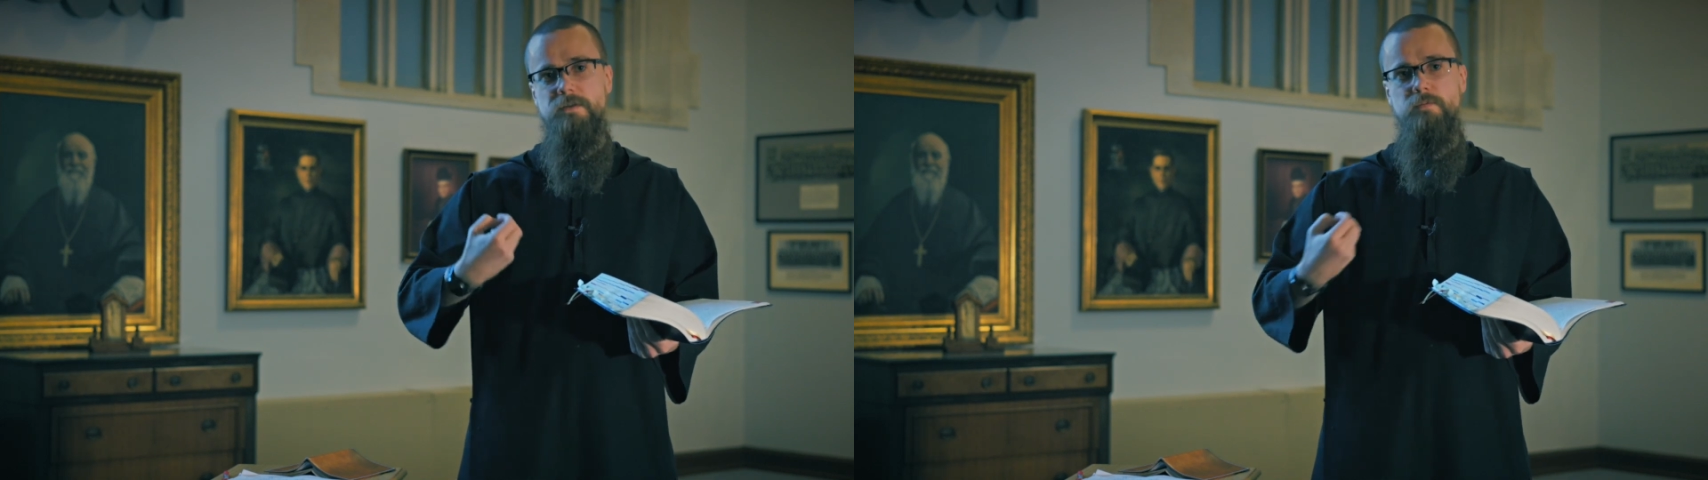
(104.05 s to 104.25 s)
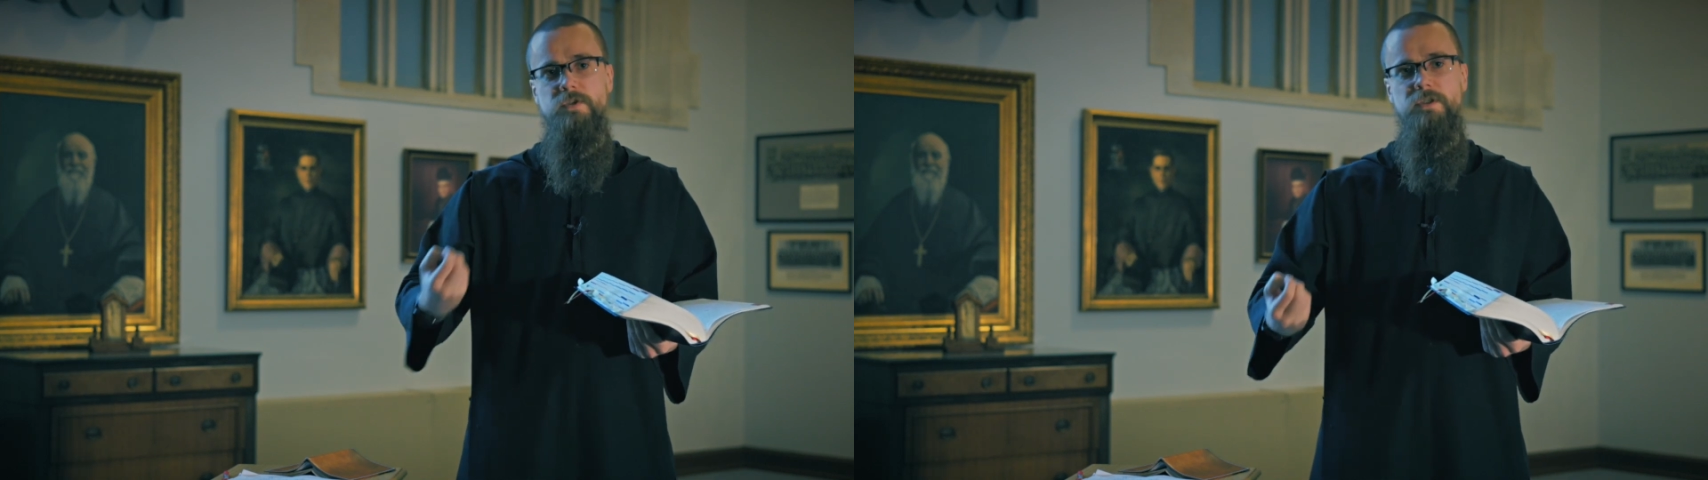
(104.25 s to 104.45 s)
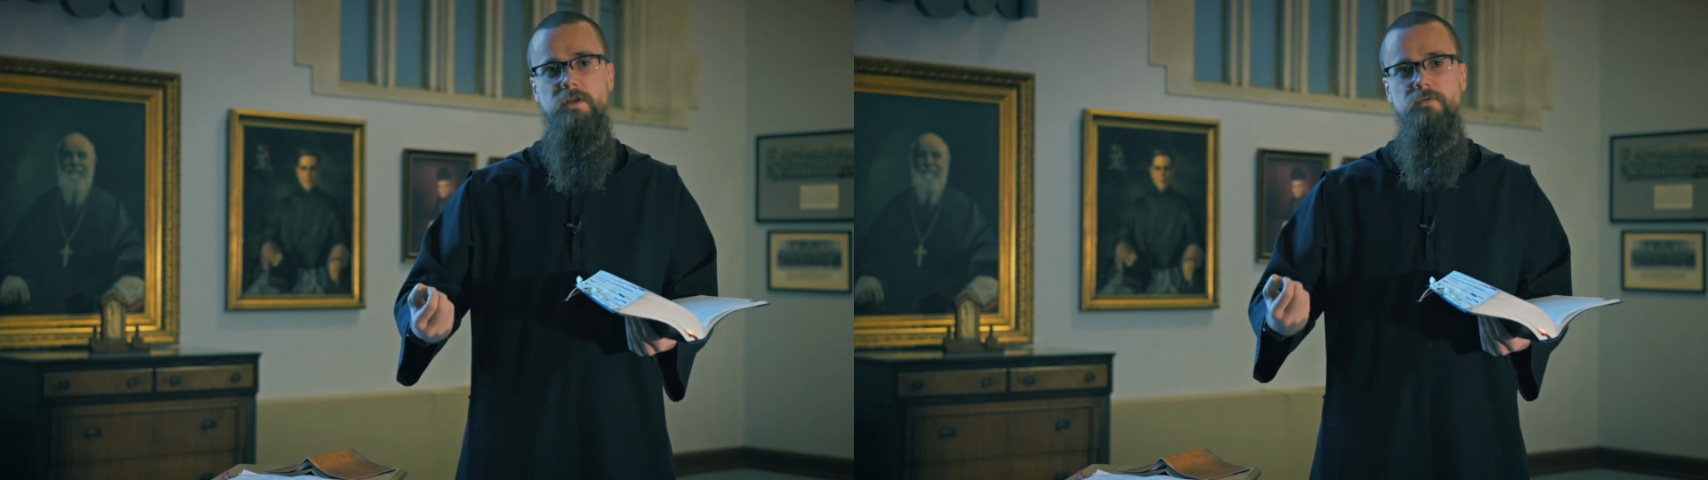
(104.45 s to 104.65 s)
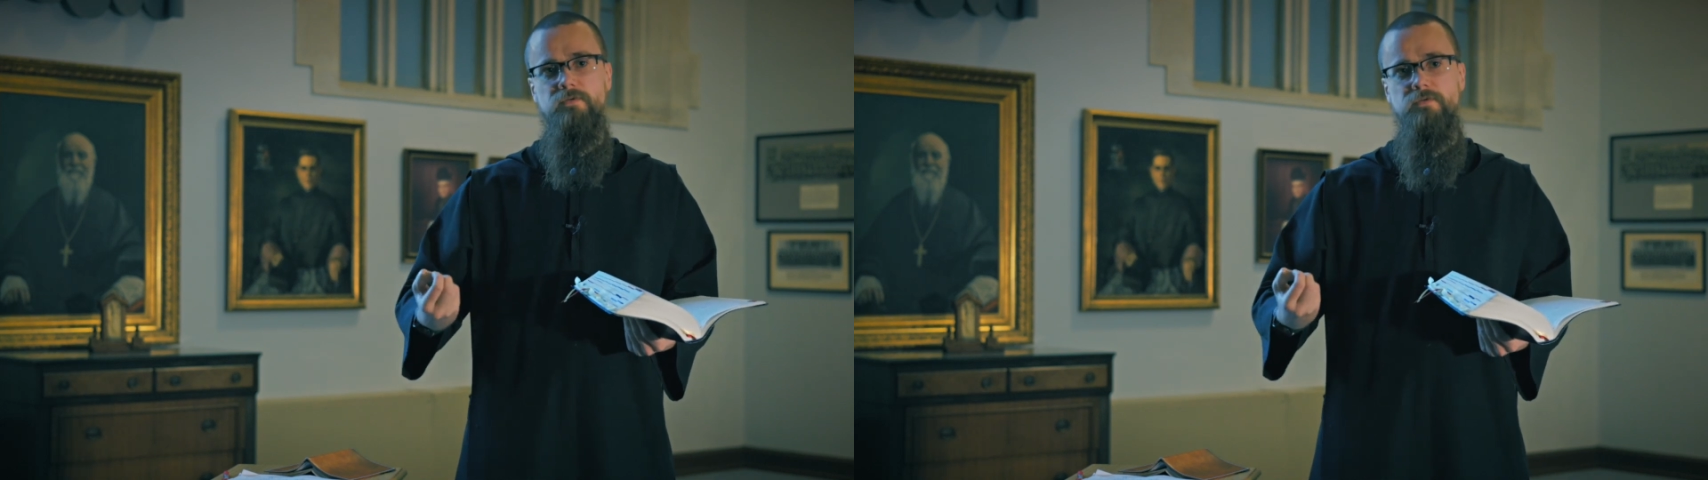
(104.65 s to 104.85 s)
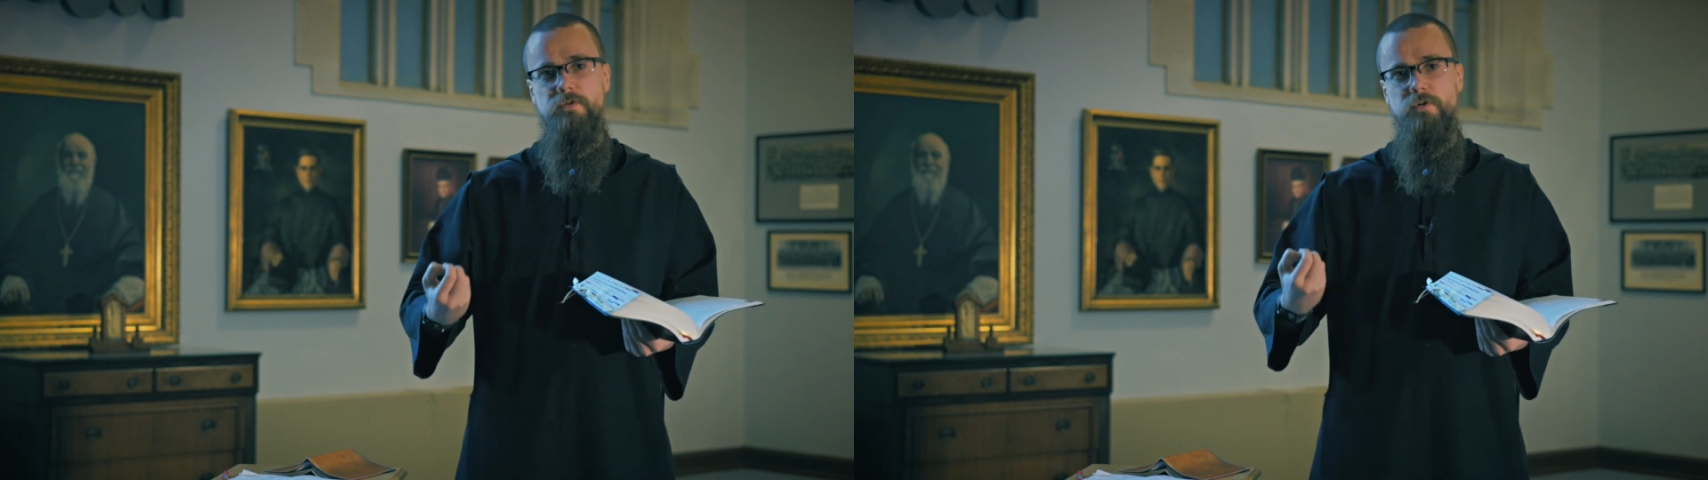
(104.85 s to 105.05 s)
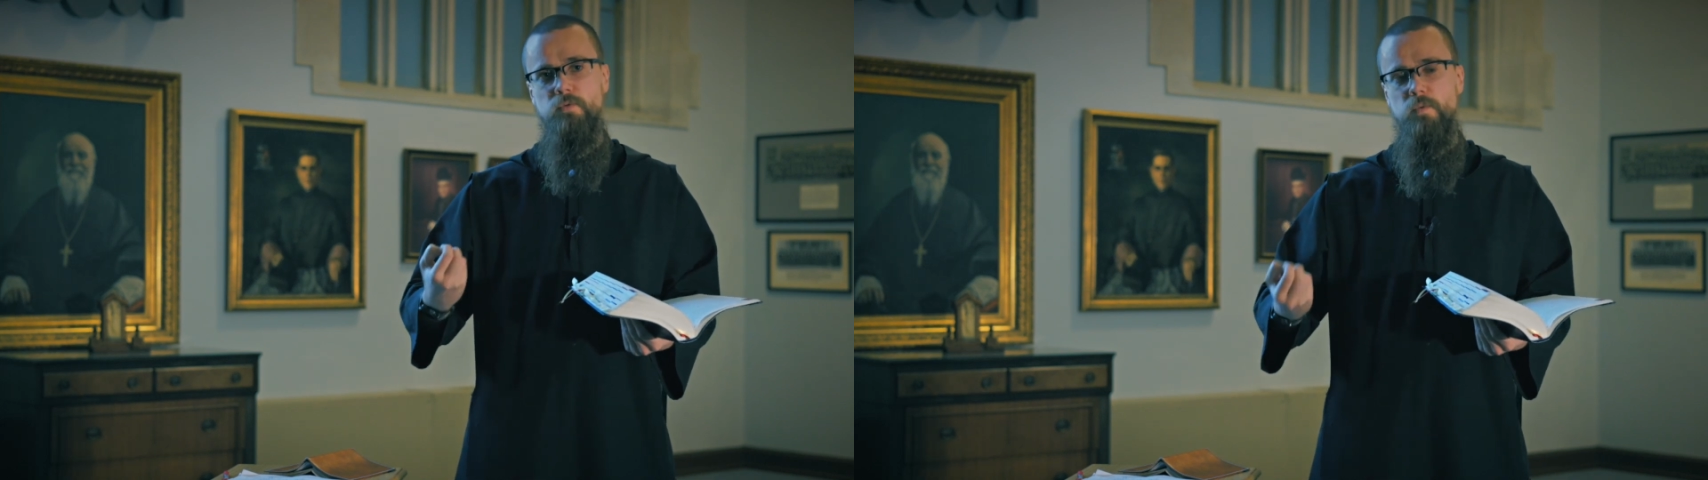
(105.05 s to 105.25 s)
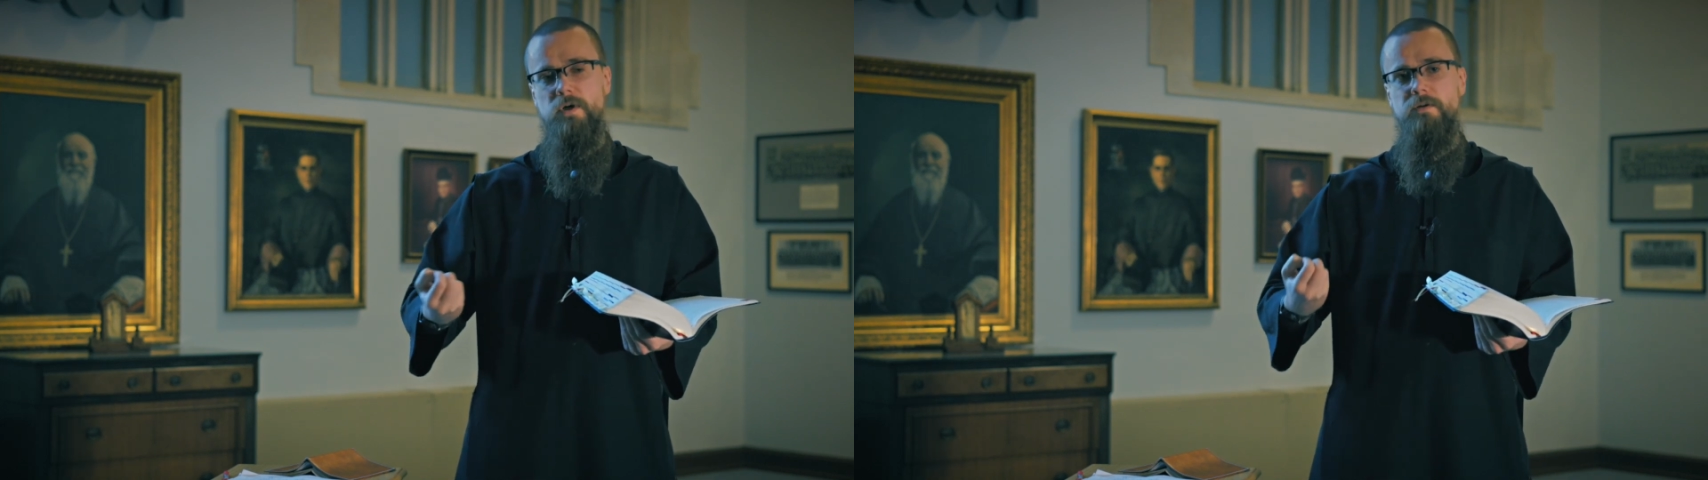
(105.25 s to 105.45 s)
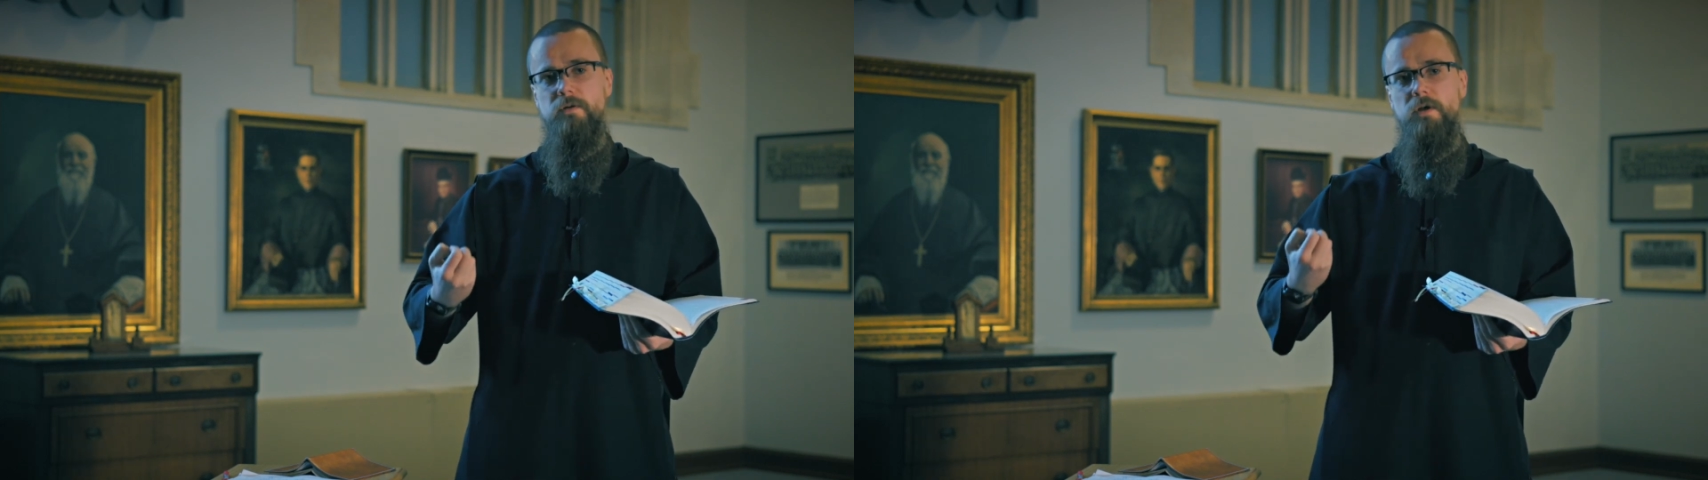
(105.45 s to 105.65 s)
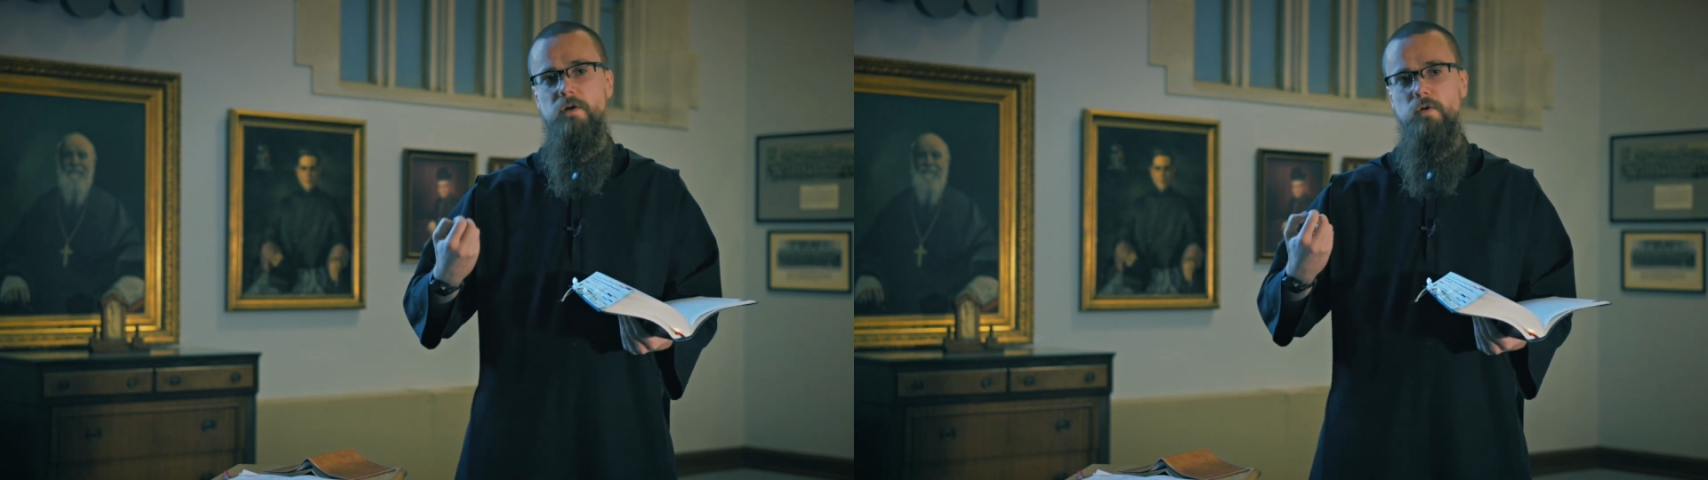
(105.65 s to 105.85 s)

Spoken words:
himself to the one